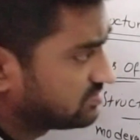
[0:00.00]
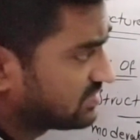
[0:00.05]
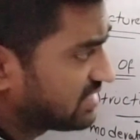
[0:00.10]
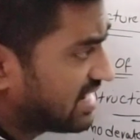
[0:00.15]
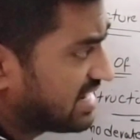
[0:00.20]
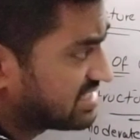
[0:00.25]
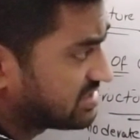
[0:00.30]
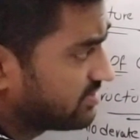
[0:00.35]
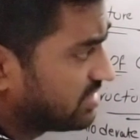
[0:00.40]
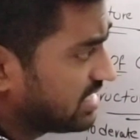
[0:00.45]

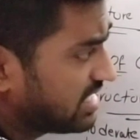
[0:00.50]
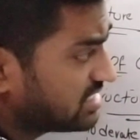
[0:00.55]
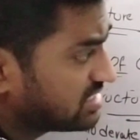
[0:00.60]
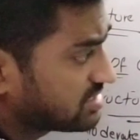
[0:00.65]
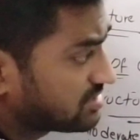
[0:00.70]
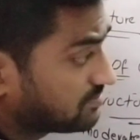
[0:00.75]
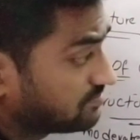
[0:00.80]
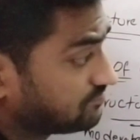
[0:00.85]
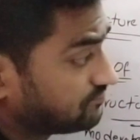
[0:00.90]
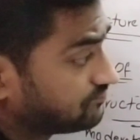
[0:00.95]
as well
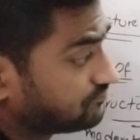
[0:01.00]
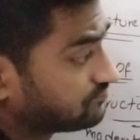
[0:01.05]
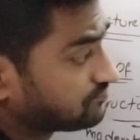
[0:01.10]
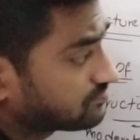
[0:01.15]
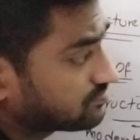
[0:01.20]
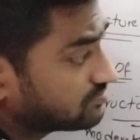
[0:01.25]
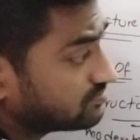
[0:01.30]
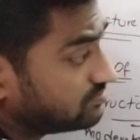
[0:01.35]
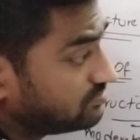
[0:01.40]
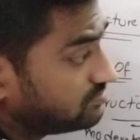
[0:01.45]
as
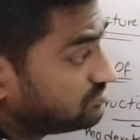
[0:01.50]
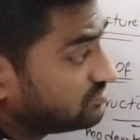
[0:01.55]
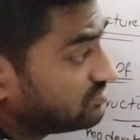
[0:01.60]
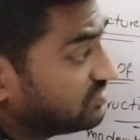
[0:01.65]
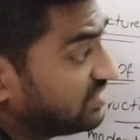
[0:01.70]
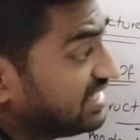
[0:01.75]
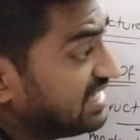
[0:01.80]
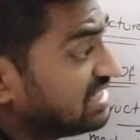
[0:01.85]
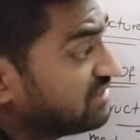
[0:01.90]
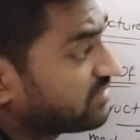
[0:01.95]

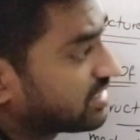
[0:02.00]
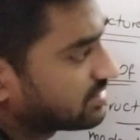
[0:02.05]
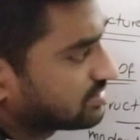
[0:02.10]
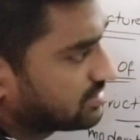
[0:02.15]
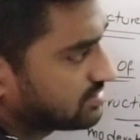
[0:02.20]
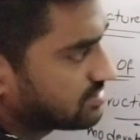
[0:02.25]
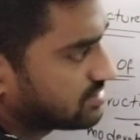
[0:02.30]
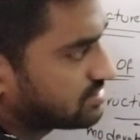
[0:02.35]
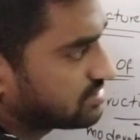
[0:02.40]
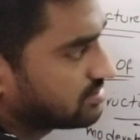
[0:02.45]

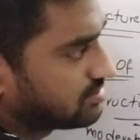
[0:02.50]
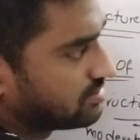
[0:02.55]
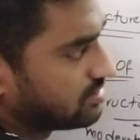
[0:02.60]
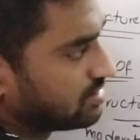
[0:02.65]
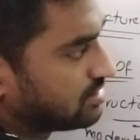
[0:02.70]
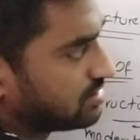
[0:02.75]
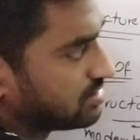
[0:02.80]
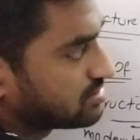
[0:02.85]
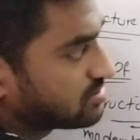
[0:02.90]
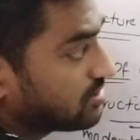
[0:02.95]
inverters.
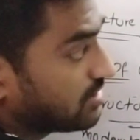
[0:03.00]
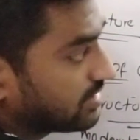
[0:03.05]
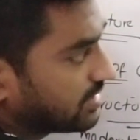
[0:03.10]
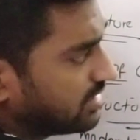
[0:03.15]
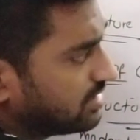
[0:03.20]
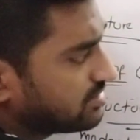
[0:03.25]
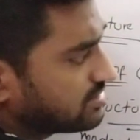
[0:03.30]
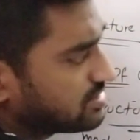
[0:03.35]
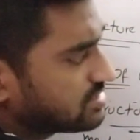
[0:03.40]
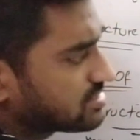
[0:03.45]
So
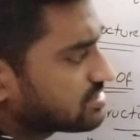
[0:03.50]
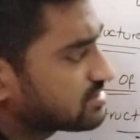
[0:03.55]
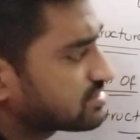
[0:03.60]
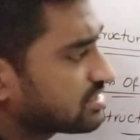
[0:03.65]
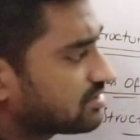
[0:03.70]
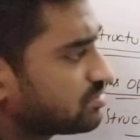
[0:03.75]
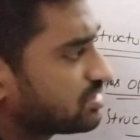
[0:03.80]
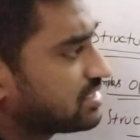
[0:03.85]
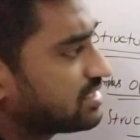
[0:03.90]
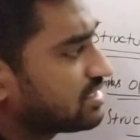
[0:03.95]
again registers
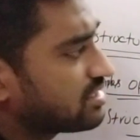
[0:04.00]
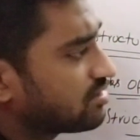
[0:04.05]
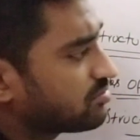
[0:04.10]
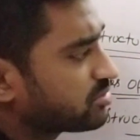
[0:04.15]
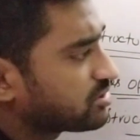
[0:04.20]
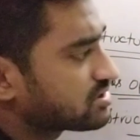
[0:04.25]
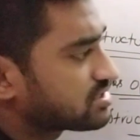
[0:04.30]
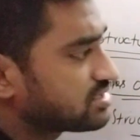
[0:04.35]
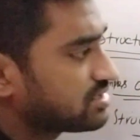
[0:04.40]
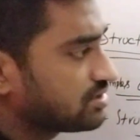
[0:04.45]
can be
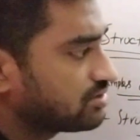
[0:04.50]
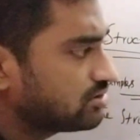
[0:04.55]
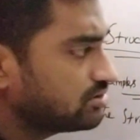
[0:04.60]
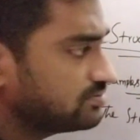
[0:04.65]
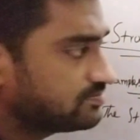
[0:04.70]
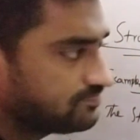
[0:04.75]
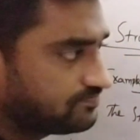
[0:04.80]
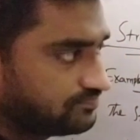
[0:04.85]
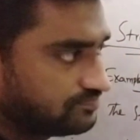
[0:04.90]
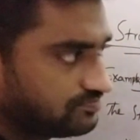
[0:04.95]
decomposed into
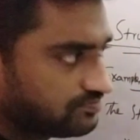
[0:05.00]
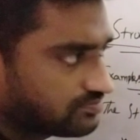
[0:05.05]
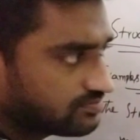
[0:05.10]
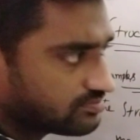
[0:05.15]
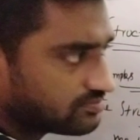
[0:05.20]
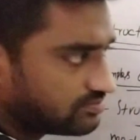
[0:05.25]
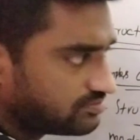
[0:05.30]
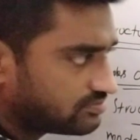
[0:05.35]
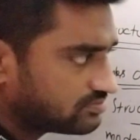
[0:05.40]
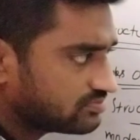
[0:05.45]

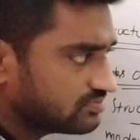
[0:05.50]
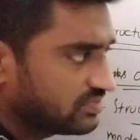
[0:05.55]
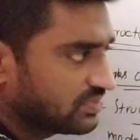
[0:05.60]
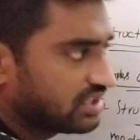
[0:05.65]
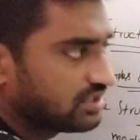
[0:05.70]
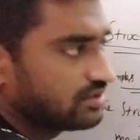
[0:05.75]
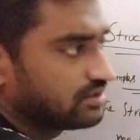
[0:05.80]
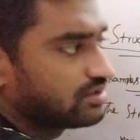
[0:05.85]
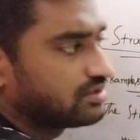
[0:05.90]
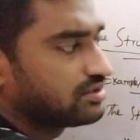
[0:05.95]

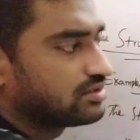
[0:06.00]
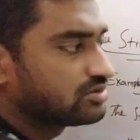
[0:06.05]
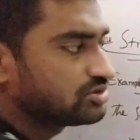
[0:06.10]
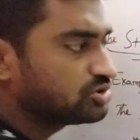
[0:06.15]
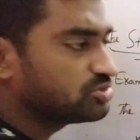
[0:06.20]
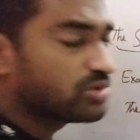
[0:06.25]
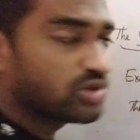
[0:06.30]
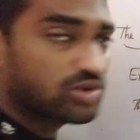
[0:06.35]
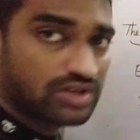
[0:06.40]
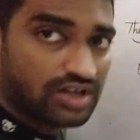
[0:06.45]

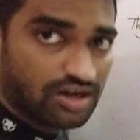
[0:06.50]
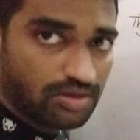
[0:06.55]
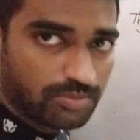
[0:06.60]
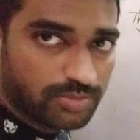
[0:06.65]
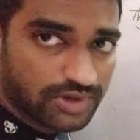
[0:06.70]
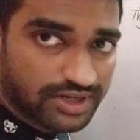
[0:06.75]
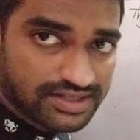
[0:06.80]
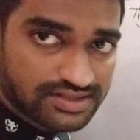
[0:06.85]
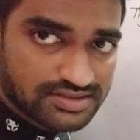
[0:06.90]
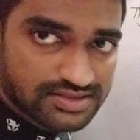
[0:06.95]
two more
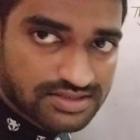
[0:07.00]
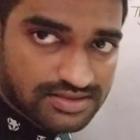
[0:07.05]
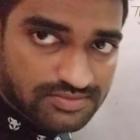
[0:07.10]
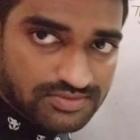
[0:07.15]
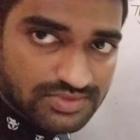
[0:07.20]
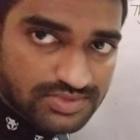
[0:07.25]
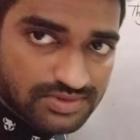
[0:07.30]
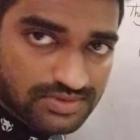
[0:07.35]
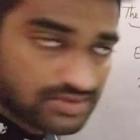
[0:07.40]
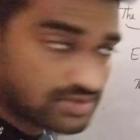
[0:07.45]
components.
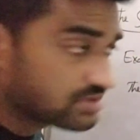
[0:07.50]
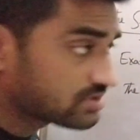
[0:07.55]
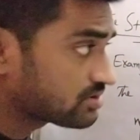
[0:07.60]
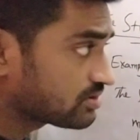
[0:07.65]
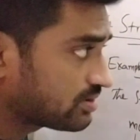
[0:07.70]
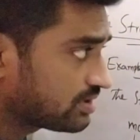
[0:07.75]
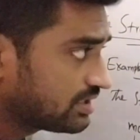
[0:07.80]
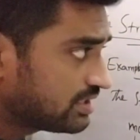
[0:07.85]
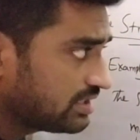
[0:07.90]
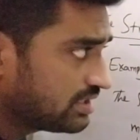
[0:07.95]

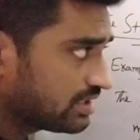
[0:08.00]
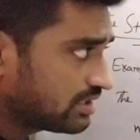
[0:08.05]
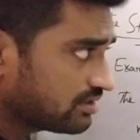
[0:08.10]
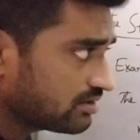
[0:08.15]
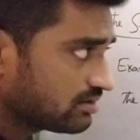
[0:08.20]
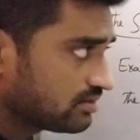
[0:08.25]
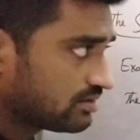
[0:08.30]
So here